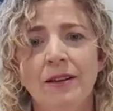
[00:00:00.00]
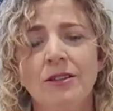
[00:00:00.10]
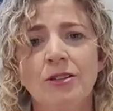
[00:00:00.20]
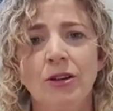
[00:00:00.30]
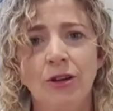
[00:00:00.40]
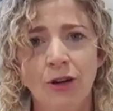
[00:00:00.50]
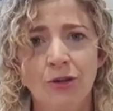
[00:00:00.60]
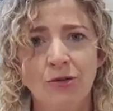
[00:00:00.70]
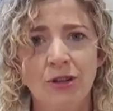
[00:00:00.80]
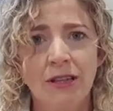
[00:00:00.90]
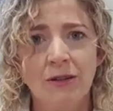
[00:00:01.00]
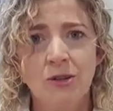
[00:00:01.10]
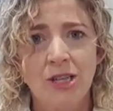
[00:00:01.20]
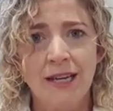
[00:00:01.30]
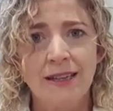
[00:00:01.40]
So go through the little
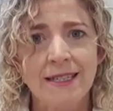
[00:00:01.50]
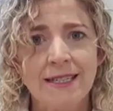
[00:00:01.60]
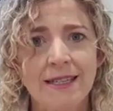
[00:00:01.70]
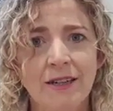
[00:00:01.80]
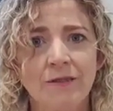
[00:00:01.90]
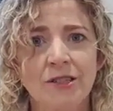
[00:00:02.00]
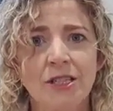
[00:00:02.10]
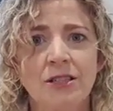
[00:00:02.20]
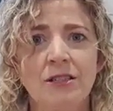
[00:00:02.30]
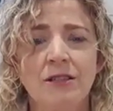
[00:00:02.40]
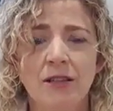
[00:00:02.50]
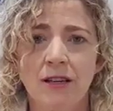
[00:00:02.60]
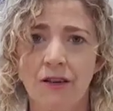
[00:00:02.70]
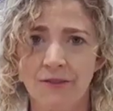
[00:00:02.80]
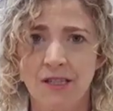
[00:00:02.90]
checklist that
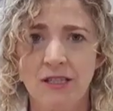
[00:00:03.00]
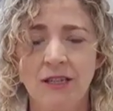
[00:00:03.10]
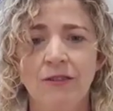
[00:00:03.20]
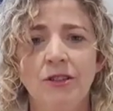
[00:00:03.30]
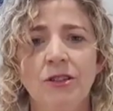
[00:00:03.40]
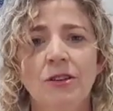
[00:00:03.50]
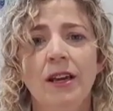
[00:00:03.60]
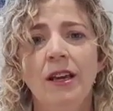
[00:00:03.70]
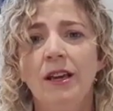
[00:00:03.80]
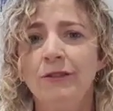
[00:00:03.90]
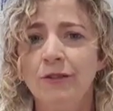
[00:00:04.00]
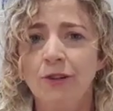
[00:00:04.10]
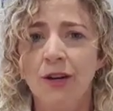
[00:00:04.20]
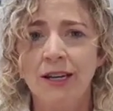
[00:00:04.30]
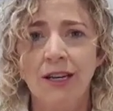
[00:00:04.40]
I've just given you. If you've
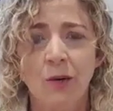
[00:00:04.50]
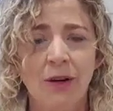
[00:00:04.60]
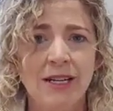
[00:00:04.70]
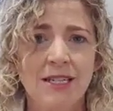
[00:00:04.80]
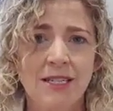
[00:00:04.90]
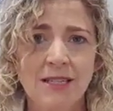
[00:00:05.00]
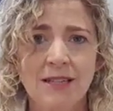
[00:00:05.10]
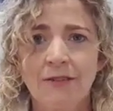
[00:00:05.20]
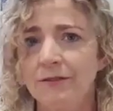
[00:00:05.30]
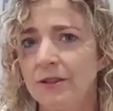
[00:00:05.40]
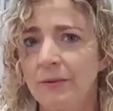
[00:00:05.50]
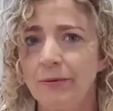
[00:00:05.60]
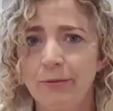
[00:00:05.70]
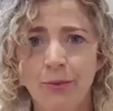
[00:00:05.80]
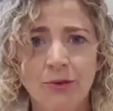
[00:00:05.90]
got any questions,
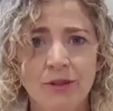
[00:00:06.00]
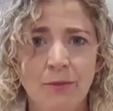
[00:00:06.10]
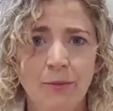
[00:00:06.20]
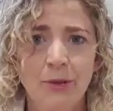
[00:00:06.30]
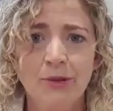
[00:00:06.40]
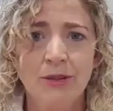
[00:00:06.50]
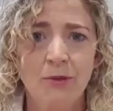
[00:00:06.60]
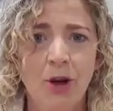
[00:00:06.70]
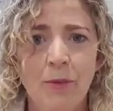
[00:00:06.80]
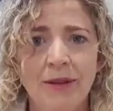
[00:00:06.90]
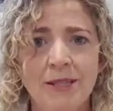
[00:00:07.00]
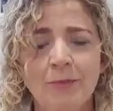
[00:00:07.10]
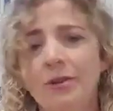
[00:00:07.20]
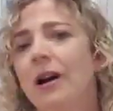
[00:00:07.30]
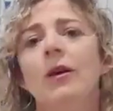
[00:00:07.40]
put some comments
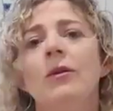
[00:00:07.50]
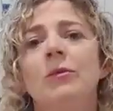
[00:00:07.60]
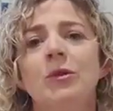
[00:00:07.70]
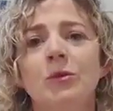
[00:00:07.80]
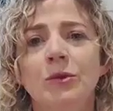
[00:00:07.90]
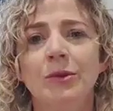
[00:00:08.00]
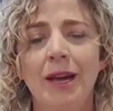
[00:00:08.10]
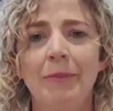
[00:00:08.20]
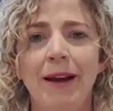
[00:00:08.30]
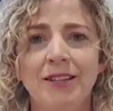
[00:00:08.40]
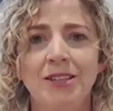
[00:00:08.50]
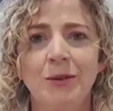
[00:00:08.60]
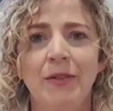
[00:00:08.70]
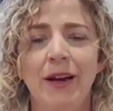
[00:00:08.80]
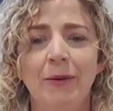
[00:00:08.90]
below and we'll get back to
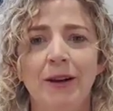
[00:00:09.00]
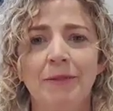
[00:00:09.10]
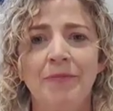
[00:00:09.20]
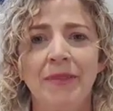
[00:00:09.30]
you on that one.